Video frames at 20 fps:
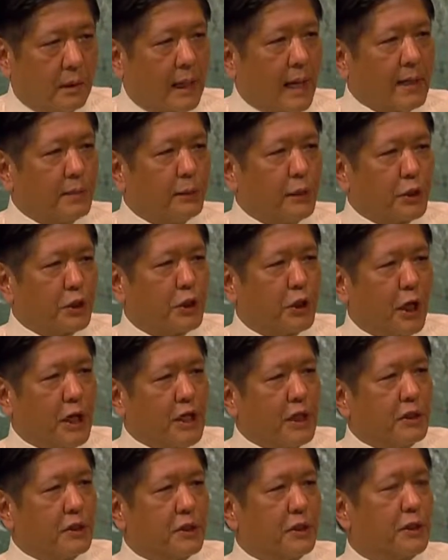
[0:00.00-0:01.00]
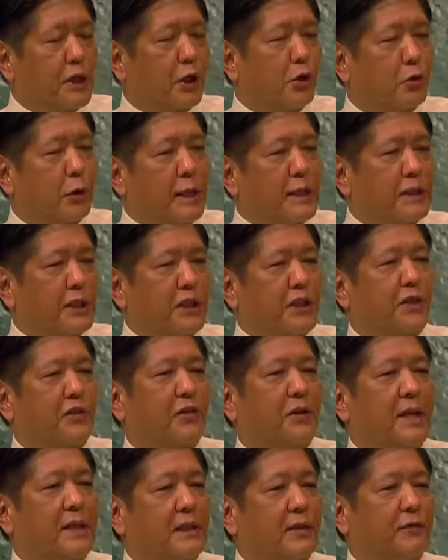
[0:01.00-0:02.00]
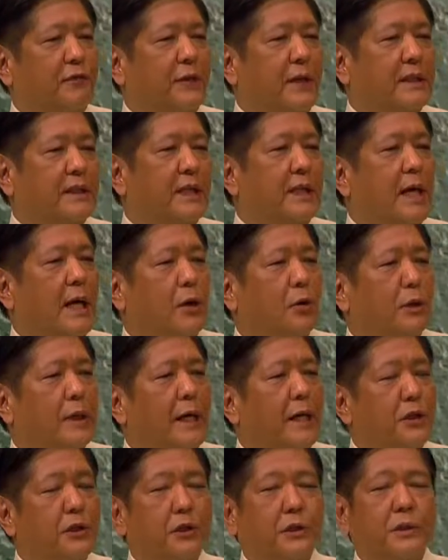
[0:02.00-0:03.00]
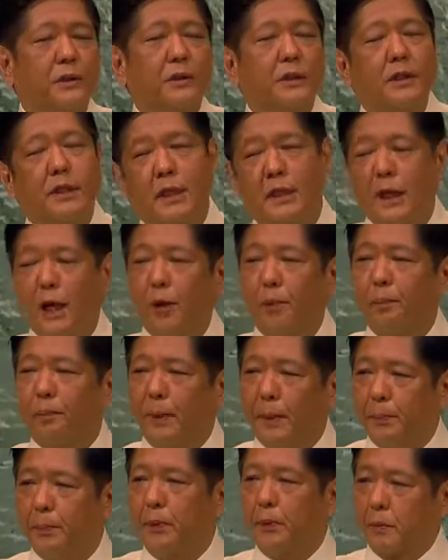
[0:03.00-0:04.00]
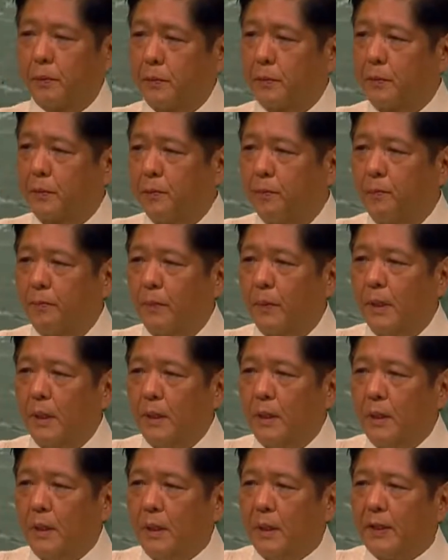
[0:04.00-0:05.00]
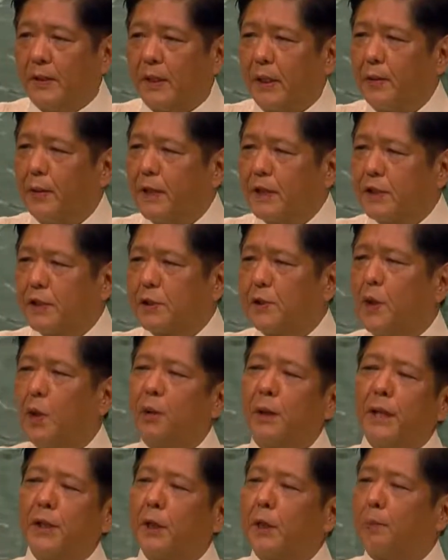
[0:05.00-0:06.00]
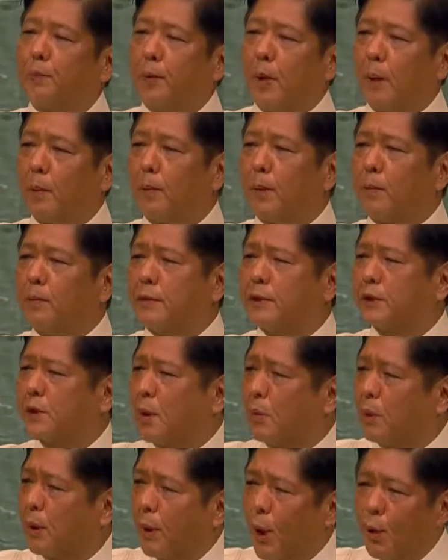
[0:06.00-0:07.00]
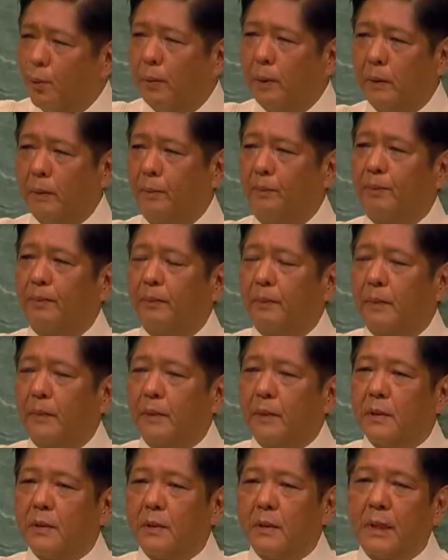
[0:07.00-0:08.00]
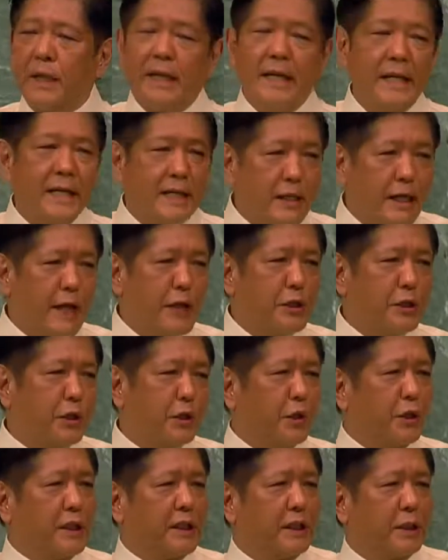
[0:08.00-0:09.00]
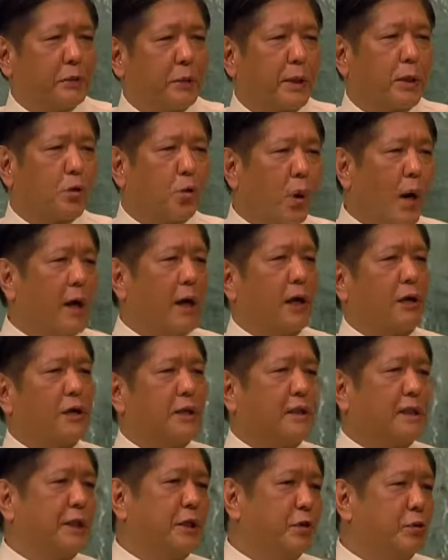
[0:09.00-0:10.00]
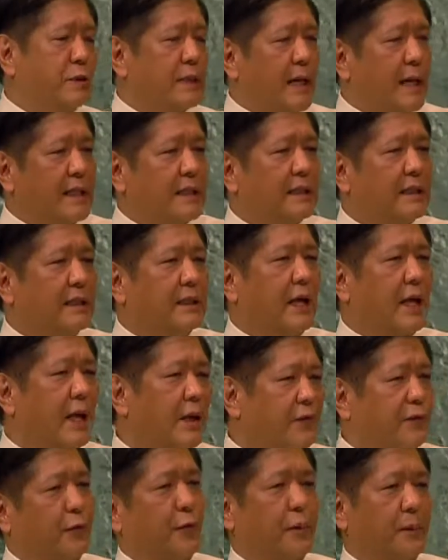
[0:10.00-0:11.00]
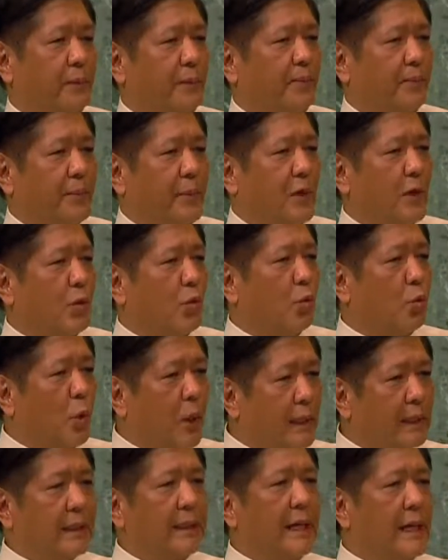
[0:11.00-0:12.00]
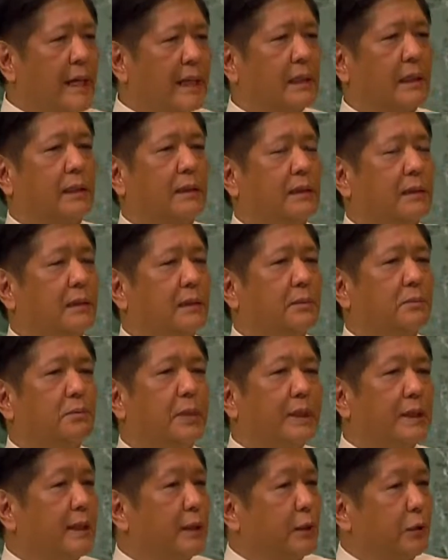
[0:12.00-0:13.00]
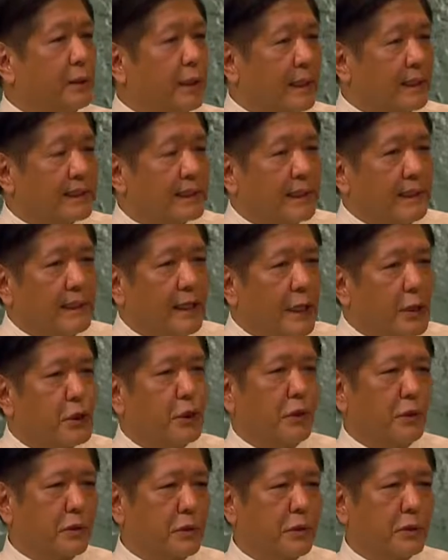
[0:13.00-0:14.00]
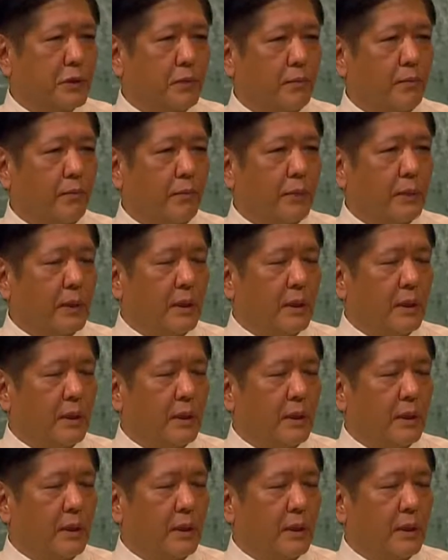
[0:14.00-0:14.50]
Climate change is the greatest threat affecting our nations and our peoples. There is no other problem so global in nature that it requires a united effort, one led by the United Nations.